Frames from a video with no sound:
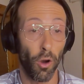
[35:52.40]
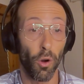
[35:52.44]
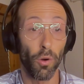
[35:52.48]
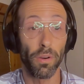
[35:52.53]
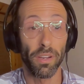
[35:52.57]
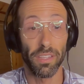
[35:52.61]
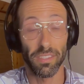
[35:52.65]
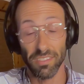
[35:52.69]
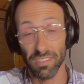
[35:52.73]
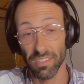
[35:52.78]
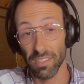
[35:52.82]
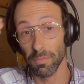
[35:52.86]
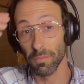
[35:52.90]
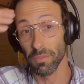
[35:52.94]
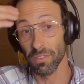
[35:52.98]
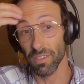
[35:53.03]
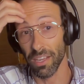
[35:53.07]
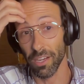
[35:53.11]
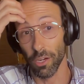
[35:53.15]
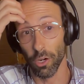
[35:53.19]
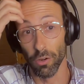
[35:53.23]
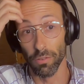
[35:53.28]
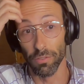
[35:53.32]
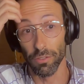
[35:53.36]
it seems
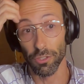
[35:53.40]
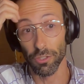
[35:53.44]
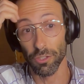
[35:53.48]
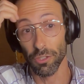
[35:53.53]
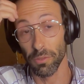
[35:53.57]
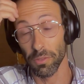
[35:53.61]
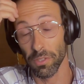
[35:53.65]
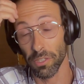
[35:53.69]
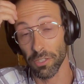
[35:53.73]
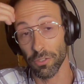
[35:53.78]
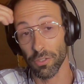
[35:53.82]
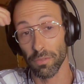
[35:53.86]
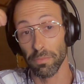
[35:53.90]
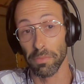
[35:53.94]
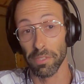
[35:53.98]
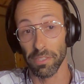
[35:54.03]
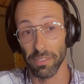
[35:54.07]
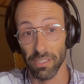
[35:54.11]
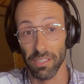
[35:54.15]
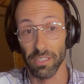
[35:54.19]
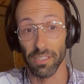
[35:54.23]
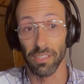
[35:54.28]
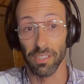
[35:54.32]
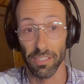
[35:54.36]
like over 200
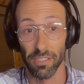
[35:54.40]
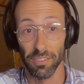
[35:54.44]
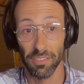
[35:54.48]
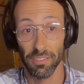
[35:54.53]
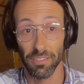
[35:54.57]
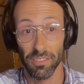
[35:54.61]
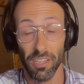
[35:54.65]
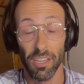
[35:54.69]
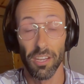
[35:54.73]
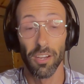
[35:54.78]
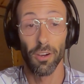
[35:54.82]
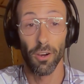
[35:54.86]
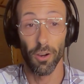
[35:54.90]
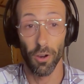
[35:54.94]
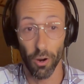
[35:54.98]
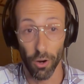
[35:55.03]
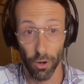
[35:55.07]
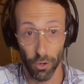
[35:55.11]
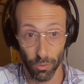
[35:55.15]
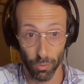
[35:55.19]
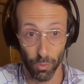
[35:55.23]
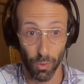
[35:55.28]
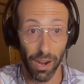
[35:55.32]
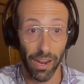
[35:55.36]
million years,
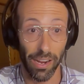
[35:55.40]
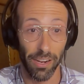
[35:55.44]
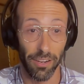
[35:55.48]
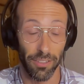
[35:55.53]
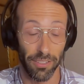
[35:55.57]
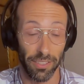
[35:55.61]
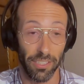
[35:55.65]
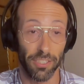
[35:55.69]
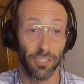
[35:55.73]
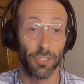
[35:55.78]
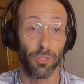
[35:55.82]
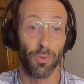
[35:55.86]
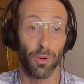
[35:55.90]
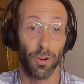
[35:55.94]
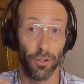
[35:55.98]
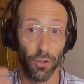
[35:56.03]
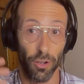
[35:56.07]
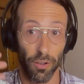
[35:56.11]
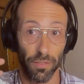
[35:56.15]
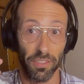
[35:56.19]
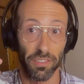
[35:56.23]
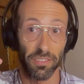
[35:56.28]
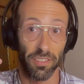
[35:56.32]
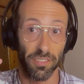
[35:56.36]
hardwired into our
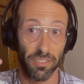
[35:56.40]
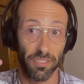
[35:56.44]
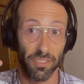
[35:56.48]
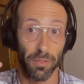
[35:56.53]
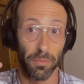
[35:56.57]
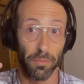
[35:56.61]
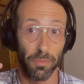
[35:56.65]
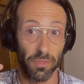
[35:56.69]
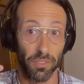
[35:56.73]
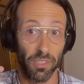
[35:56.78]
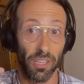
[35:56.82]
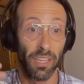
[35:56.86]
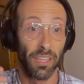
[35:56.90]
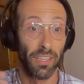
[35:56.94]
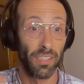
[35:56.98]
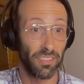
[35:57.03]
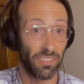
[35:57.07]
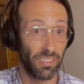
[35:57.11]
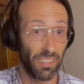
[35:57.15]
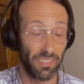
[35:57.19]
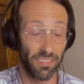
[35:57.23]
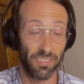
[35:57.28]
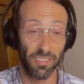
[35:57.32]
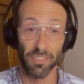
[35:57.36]
nervous systems
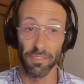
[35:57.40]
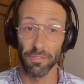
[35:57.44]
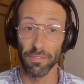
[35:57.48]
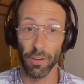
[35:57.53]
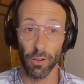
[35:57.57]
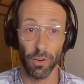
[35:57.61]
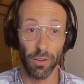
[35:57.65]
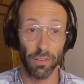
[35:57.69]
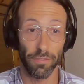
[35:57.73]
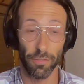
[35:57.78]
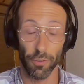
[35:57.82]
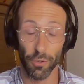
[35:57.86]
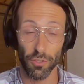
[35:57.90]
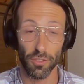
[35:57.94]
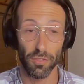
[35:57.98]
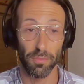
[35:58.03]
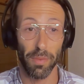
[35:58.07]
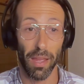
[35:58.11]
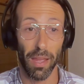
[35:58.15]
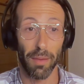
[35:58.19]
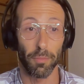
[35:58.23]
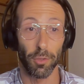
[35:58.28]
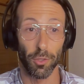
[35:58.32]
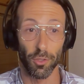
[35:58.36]
since the very first
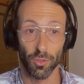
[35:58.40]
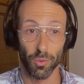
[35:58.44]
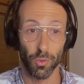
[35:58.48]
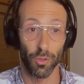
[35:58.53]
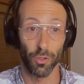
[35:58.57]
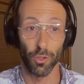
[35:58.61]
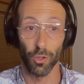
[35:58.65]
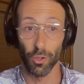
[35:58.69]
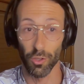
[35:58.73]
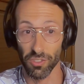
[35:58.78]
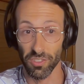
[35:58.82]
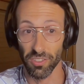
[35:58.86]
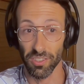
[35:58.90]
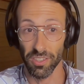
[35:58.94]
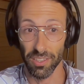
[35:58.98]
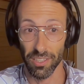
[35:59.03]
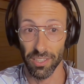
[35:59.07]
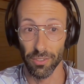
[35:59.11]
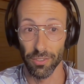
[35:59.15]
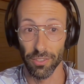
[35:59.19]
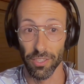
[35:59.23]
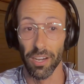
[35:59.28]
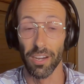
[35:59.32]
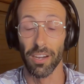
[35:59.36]
mammals were nursing
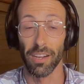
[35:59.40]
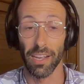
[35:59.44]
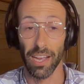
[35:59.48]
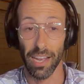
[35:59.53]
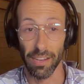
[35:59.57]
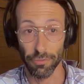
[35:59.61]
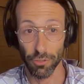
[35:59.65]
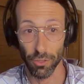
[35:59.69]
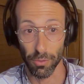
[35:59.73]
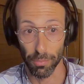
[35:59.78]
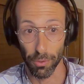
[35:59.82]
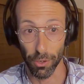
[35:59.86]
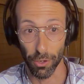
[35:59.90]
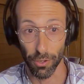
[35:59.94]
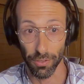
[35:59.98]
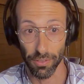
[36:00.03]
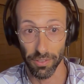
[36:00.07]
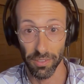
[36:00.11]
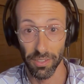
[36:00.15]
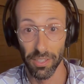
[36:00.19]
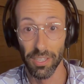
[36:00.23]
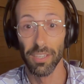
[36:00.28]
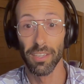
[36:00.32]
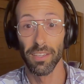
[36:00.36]
their young after
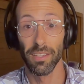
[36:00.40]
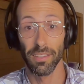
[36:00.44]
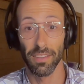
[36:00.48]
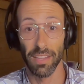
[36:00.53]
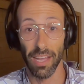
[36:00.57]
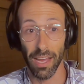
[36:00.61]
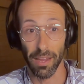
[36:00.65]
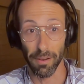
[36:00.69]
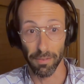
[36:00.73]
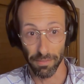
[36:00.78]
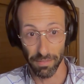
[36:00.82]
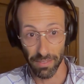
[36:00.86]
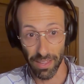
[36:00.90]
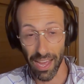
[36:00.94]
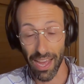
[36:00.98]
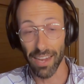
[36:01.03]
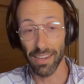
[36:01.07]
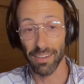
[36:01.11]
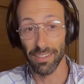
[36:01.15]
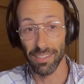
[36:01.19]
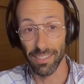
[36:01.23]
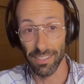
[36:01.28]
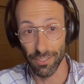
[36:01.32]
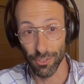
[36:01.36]
birth.
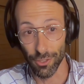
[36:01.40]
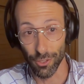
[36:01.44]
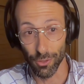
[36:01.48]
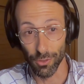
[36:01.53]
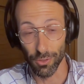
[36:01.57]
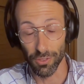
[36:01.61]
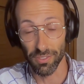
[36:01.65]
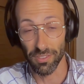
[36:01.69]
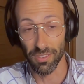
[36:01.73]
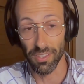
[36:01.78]
That induced